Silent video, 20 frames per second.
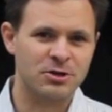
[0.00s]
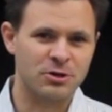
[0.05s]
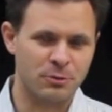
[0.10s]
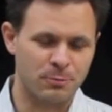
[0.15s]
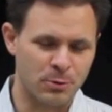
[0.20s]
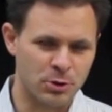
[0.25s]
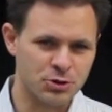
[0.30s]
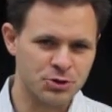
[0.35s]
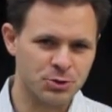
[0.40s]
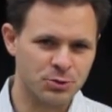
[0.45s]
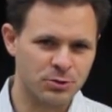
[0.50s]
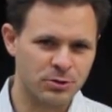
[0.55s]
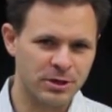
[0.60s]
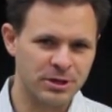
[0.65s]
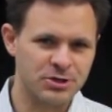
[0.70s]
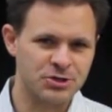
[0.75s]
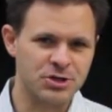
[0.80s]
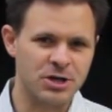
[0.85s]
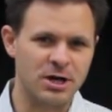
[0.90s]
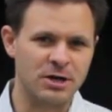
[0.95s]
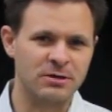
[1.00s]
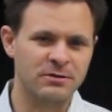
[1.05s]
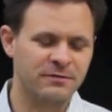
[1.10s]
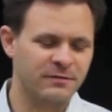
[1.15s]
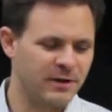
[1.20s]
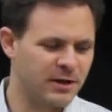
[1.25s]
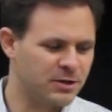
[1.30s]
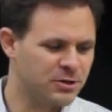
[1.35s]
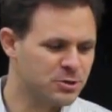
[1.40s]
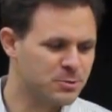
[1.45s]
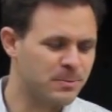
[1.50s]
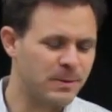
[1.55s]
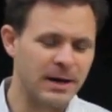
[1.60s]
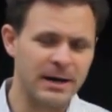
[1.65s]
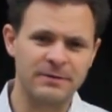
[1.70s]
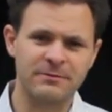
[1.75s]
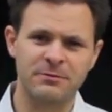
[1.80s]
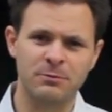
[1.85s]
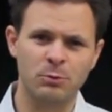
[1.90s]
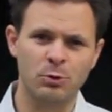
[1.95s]
commercial grade chocolate fountains
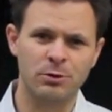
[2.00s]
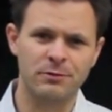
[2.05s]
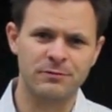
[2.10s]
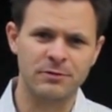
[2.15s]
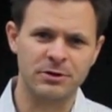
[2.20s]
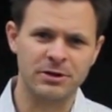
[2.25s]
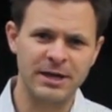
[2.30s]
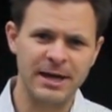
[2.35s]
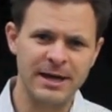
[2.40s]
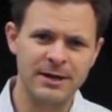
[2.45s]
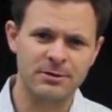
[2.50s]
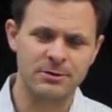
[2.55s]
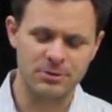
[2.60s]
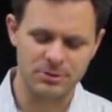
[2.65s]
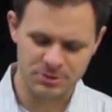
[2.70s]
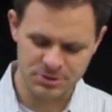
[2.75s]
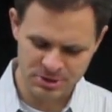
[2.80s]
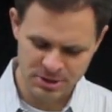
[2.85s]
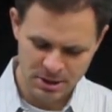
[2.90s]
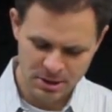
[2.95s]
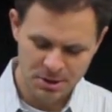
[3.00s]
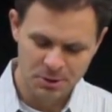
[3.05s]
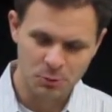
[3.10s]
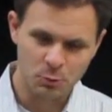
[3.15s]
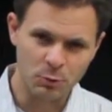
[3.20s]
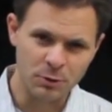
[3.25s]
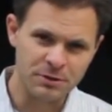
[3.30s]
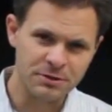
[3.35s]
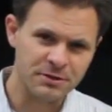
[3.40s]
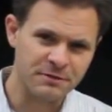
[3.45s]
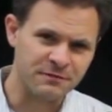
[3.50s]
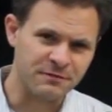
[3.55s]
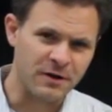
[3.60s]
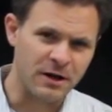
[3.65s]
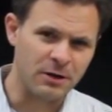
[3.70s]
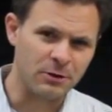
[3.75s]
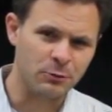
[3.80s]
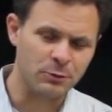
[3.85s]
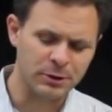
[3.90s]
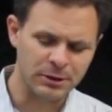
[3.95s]
back from one of our caterers with the
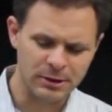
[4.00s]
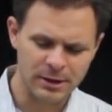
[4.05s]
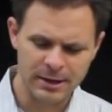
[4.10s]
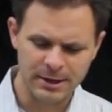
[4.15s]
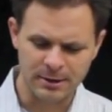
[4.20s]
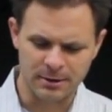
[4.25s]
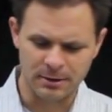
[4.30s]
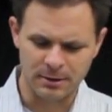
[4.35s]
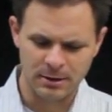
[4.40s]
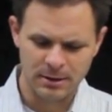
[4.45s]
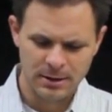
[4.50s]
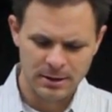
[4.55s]
following letter.